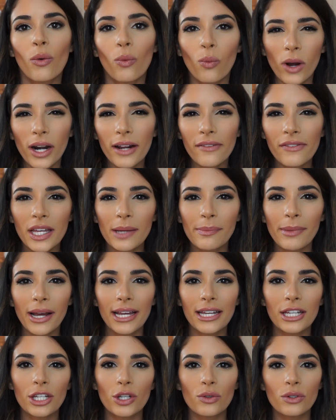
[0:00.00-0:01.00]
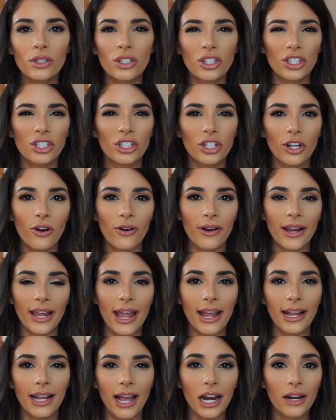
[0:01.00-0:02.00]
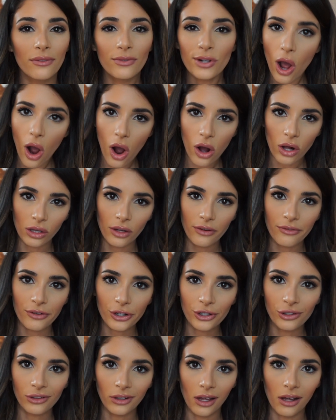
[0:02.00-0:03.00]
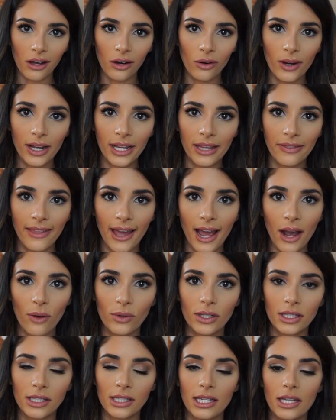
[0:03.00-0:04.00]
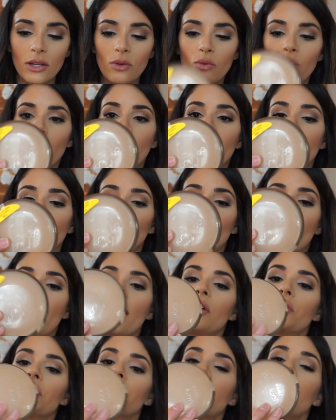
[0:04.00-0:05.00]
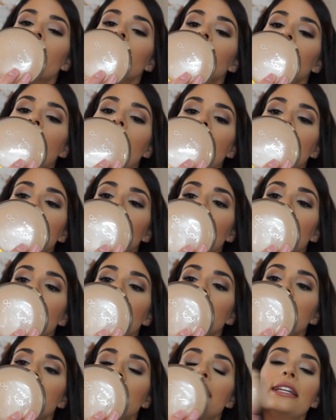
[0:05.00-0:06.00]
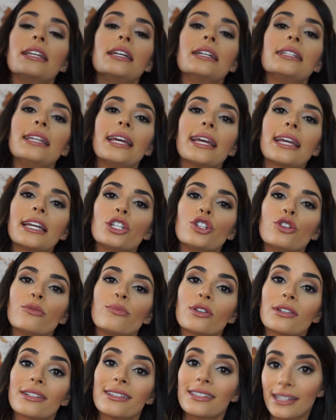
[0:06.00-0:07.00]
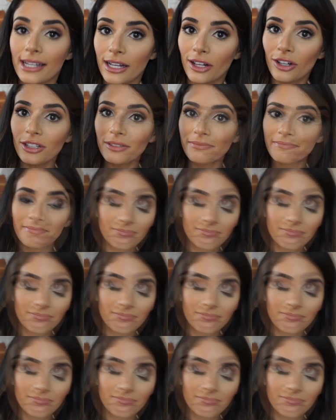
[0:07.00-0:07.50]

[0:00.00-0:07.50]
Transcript: One of them I used just to create kind of an all-over glow, and that was the Wet n Wild Color Icon in Take It to Brazil.